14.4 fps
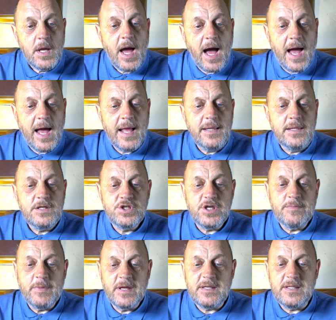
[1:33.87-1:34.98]
And she
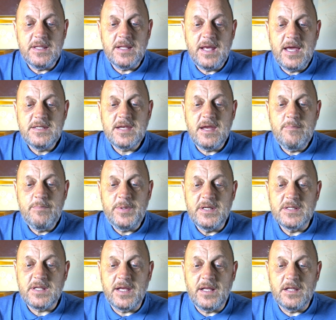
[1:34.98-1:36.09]
admitted that the SNP
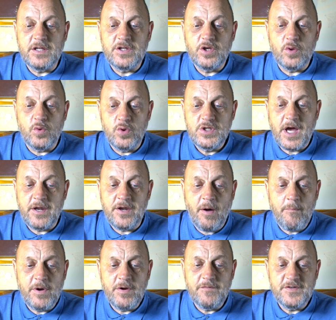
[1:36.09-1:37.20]
is likely to lose a
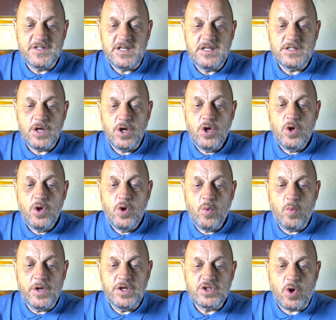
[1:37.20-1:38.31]
number of seats when
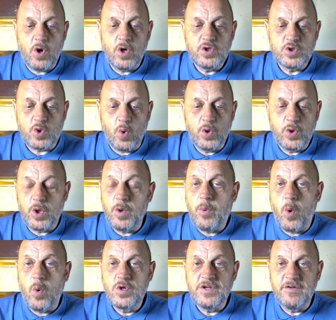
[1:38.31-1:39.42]
the Scots go to the
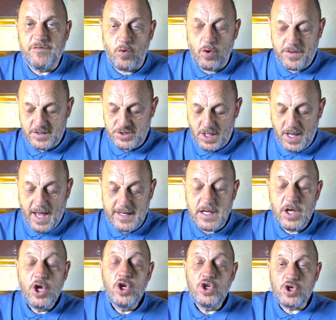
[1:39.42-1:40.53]
polls on the 4th of July.
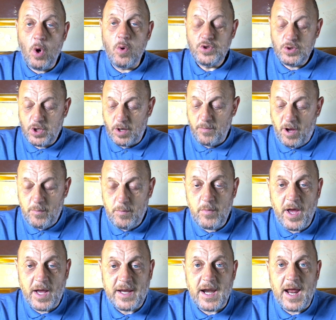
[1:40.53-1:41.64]
She also come up with
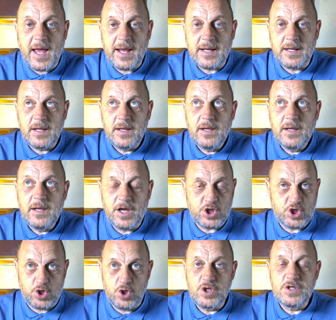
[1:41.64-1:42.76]
a cracking
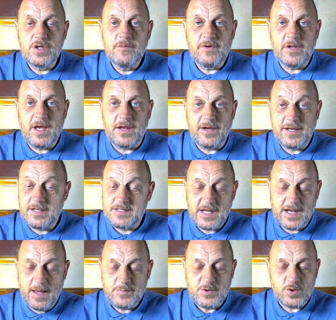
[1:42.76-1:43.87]
excuse for that, right? It's
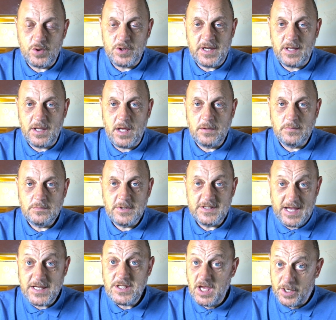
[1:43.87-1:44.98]
an absolute nailer. It's
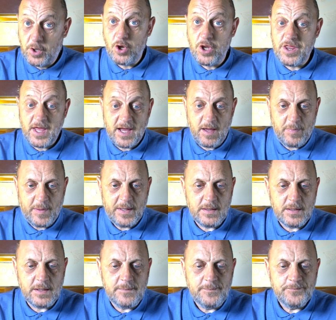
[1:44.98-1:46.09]
actually a good thing,
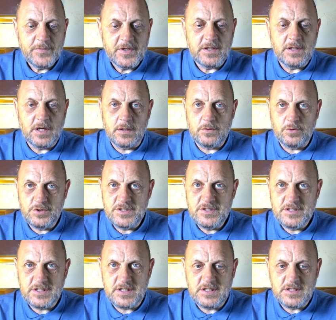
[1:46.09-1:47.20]
apparently, that they're
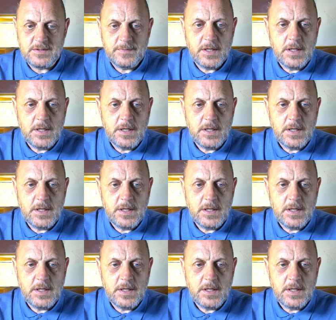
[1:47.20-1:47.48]
losing seats.